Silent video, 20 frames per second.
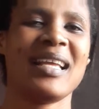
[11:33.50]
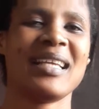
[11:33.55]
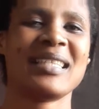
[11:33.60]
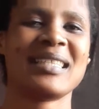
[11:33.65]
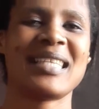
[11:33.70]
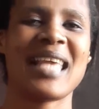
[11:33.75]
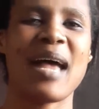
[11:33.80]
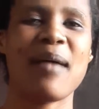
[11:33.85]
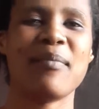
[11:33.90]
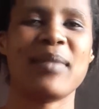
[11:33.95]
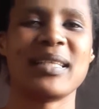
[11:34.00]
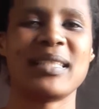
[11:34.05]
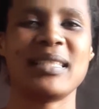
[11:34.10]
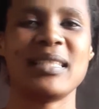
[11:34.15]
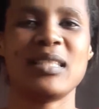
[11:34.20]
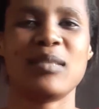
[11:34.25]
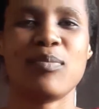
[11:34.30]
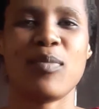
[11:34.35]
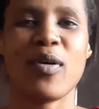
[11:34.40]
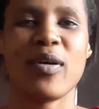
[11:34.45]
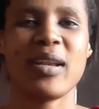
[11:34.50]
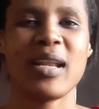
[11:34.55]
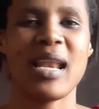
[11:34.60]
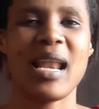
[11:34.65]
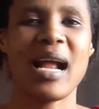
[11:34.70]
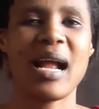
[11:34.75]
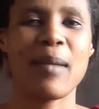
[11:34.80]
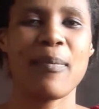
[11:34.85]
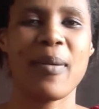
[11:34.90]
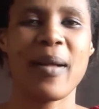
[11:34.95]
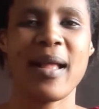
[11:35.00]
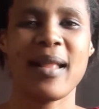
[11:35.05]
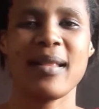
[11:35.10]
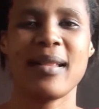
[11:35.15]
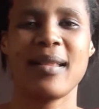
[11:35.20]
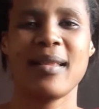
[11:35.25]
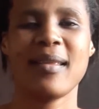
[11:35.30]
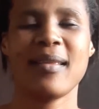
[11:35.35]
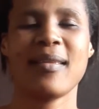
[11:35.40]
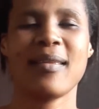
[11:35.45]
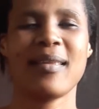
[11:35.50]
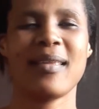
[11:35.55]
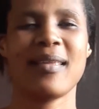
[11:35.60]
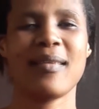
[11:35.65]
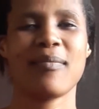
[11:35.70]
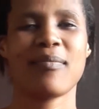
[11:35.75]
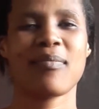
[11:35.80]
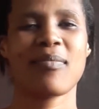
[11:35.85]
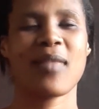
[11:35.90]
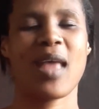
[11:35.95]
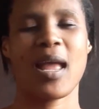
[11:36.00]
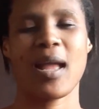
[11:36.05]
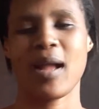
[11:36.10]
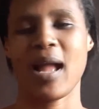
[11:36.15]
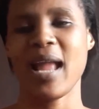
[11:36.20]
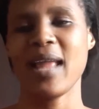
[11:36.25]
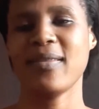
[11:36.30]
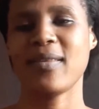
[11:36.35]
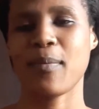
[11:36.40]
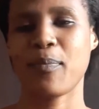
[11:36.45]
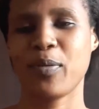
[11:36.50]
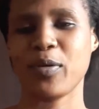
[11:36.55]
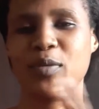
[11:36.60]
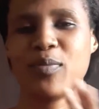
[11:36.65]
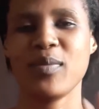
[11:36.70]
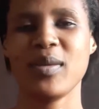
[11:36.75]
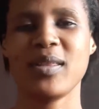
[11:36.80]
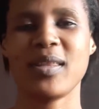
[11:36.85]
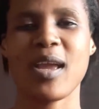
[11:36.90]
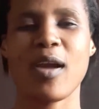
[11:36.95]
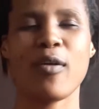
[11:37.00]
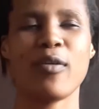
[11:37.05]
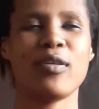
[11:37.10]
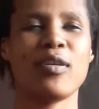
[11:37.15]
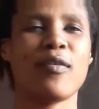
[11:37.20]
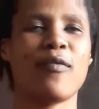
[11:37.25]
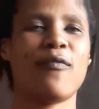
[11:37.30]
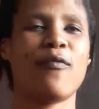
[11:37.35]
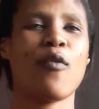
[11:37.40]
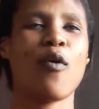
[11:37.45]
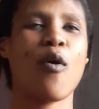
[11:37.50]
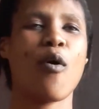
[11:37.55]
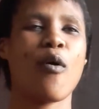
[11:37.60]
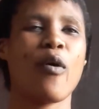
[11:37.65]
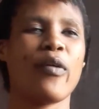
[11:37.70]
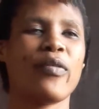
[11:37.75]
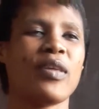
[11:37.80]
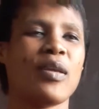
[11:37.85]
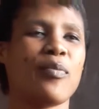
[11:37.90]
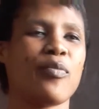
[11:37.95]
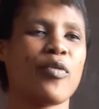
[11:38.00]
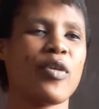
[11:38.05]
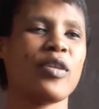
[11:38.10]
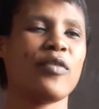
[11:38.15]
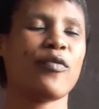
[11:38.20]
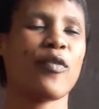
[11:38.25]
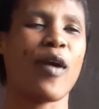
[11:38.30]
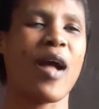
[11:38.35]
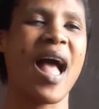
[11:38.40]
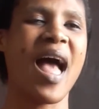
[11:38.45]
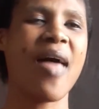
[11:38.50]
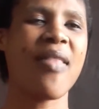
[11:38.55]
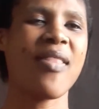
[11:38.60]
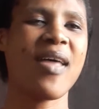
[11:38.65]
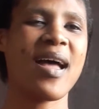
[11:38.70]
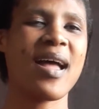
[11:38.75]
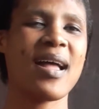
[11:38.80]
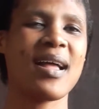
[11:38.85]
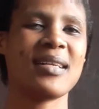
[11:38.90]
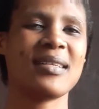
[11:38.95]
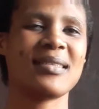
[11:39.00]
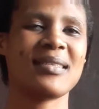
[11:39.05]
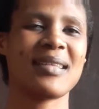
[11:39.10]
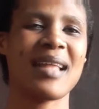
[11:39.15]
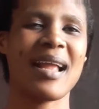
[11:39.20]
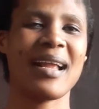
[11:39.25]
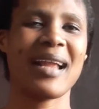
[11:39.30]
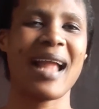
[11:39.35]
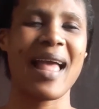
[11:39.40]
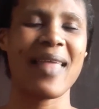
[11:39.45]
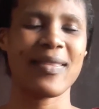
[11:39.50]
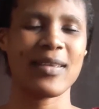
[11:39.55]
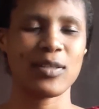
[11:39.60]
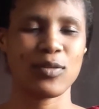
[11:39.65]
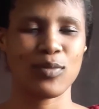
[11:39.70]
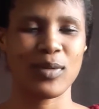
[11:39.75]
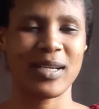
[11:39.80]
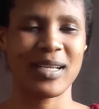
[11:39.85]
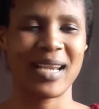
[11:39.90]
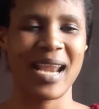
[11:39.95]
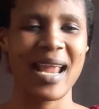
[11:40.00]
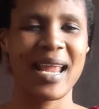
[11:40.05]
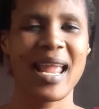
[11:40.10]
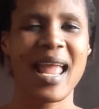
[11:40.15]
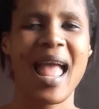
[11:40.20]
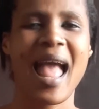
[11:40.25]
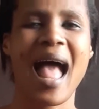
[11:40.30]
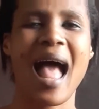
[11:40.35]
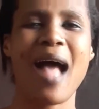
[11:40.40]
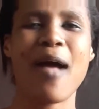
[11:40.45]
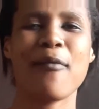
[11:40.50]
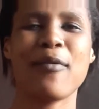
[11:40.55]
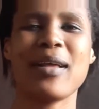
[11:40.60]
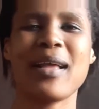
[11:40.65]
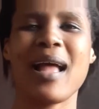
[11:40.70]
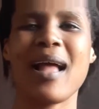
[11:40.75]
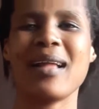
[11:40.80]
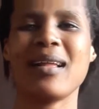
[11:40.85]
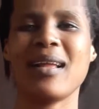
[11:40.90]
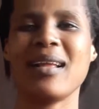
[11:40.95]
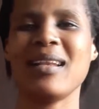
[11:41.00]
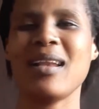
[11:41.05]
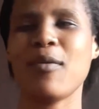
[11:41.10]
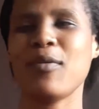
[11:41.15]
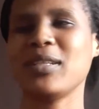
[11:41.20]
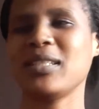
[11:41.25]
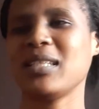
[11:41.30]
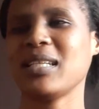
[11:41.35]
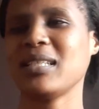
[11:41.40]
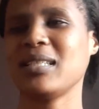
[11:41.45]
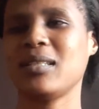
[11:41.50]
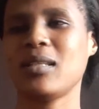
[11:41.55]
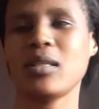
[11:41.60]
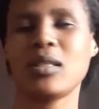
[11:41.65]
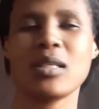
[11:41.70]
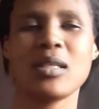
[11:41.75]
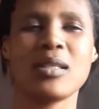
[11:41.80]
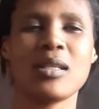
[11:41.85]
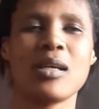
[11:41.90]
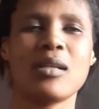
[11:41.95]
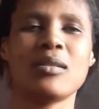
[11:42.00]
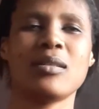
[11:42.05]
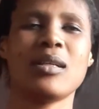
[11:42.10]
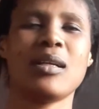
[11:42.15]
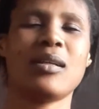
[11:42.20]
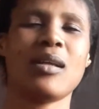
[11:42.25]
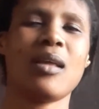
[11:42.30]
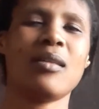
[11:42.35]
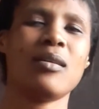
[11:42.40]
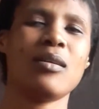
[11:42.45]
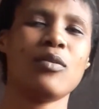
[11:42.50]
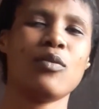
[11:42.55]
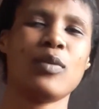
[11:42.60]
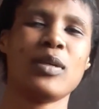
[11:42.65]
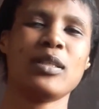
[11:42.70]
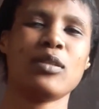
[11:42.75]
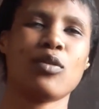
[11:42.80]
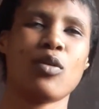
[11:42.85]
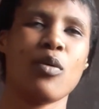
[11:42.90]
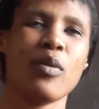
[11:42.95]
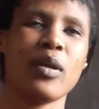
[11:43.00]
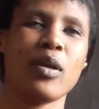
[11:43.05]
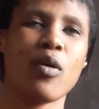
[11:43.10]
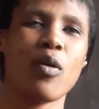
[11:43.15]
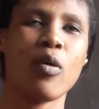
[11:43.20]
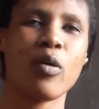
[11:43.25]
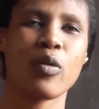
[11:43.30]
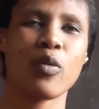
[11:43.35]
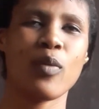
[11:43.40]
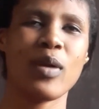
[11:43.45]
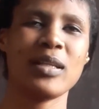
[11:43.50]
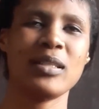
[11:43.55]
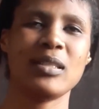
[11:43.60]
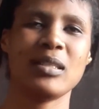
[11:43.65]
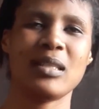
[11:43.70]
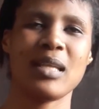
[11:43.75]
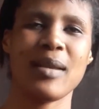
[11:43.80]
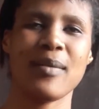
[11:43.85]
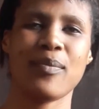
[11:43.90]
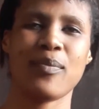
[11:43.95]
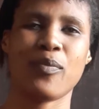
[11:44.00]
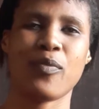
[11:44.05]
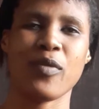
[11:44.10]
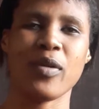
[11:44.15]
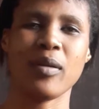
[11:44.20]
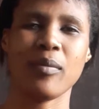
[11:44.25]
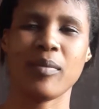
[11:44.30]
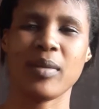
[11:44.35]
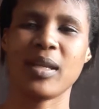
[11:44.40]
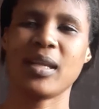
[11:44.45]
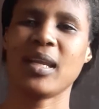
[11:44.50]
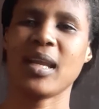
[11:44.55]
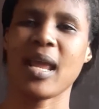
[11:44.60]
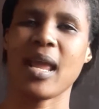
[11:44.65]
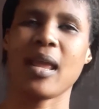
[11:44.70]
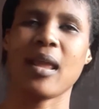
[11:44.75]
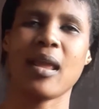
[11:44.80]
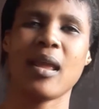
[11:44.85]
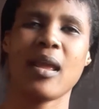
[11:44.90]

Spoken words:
Sihamba sizibona la ngaphandle. Hi, they put me there on the floor. They prayed for others. Like others were crying. And I was just sitting there. I was like, and then what's going on? Why did they bring me here?